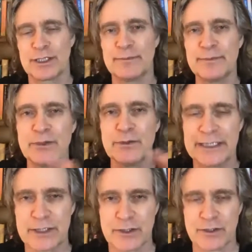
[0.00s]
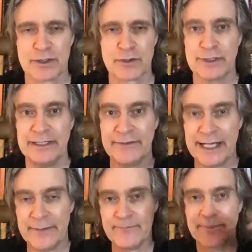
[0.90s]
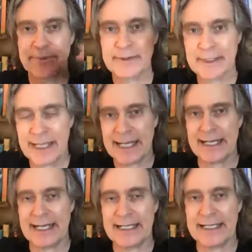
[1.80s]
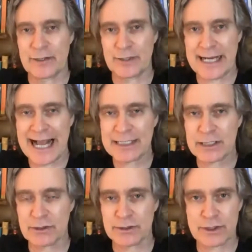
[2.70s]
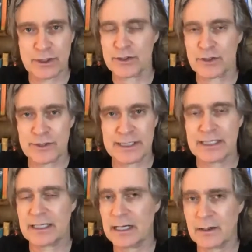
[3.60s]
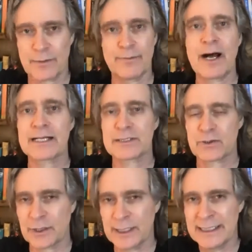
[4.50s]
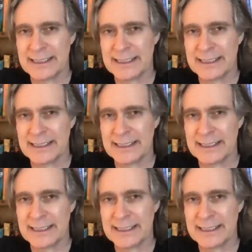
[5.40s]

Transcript: community church or even an international church or synagogue or mosque or